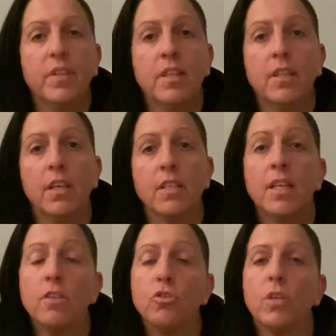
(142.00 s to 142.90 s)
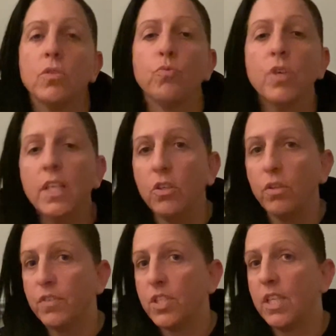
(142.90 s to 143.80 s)
The sanitary towels are really
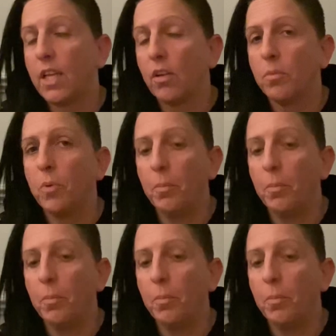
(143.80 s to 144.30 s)
good for sticking on the bottom